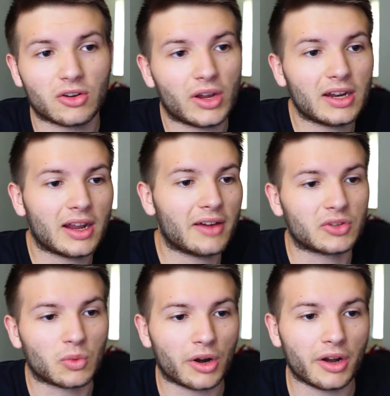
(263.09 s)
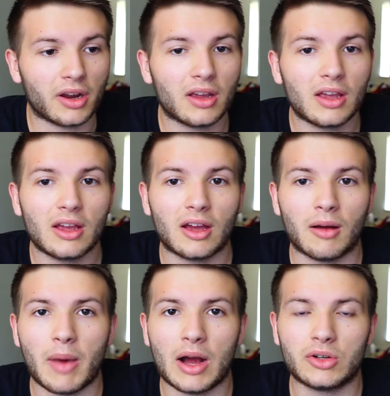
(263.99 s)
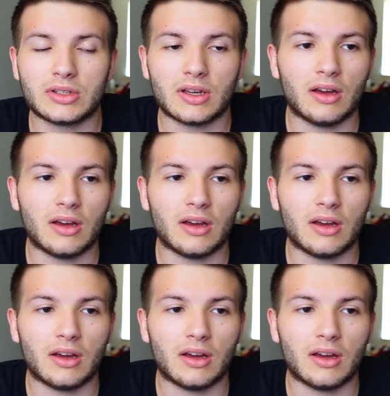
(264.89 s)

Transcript: so I didn't have to worry about